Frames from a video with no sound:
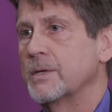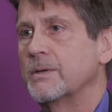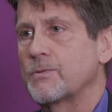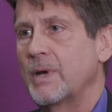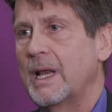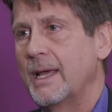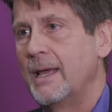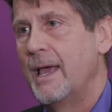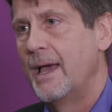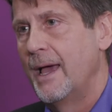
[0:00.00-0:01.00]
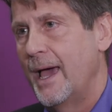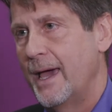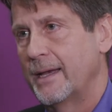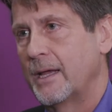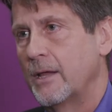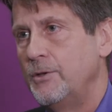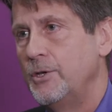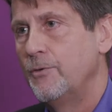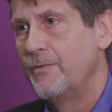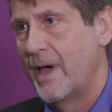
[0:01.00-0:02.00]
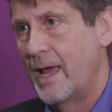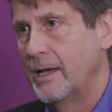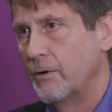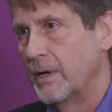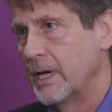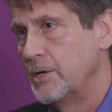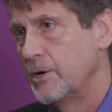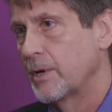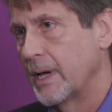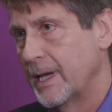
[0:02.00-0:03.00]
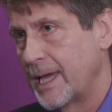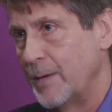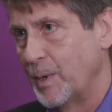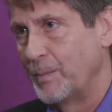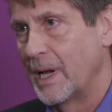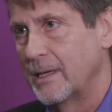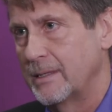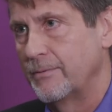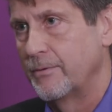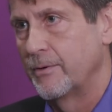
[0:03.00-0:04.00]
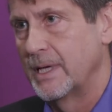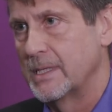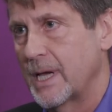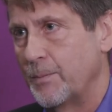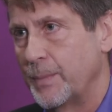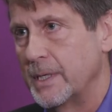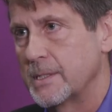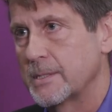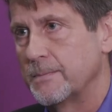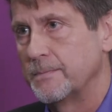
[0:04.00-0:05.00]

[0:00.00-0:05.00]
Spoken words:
So it's really adding a new value and a new capability for these companies.